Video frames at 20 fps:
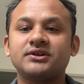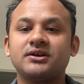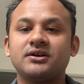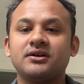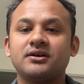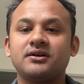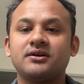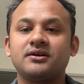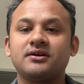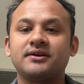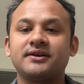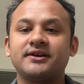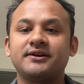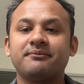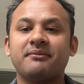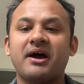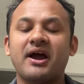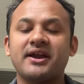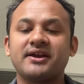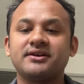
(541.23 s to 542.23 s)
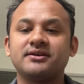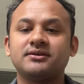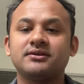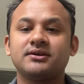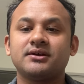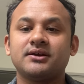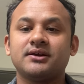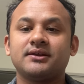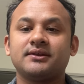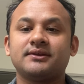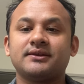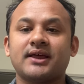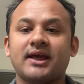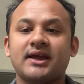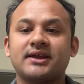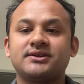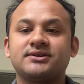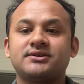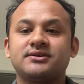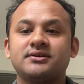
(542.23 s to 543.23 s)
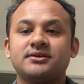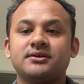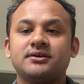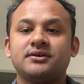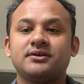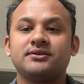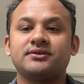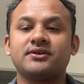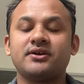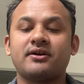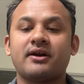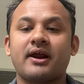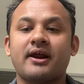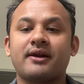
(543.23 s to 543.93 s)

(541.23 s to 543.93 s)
in mind that there